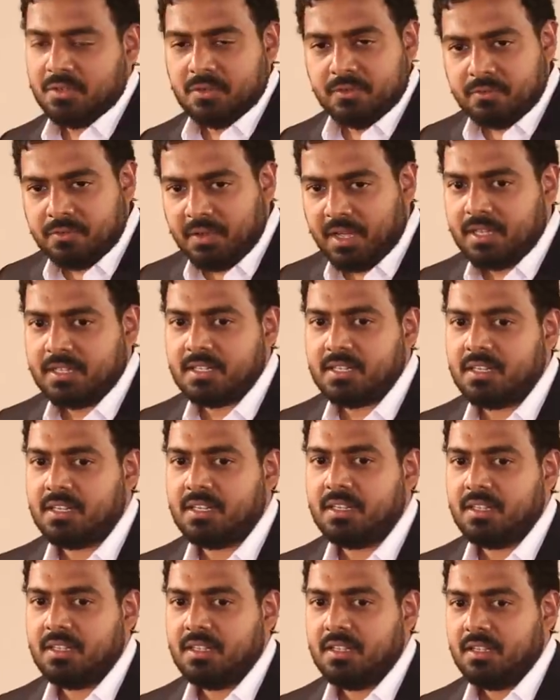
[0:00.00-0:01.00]
to fight
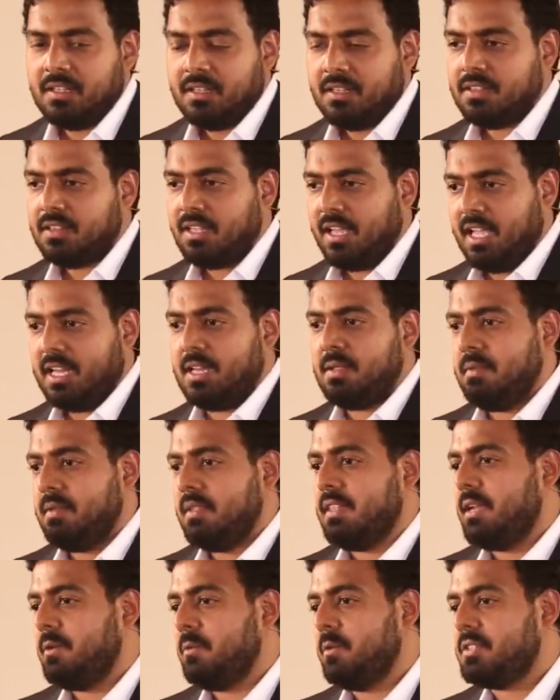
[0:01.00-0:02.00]
the
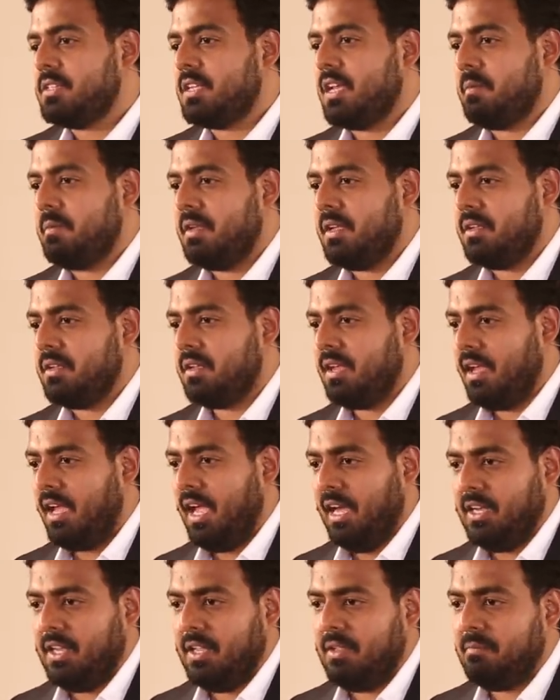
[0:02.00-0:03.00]
enemy that was coming
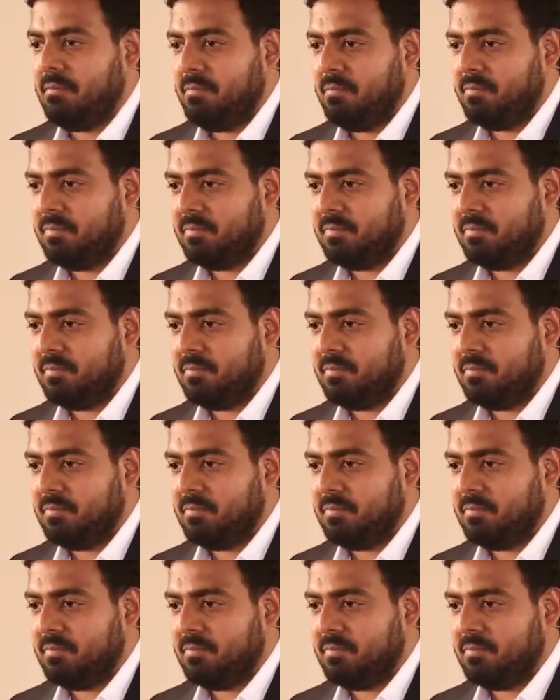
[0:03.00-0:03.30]
at him.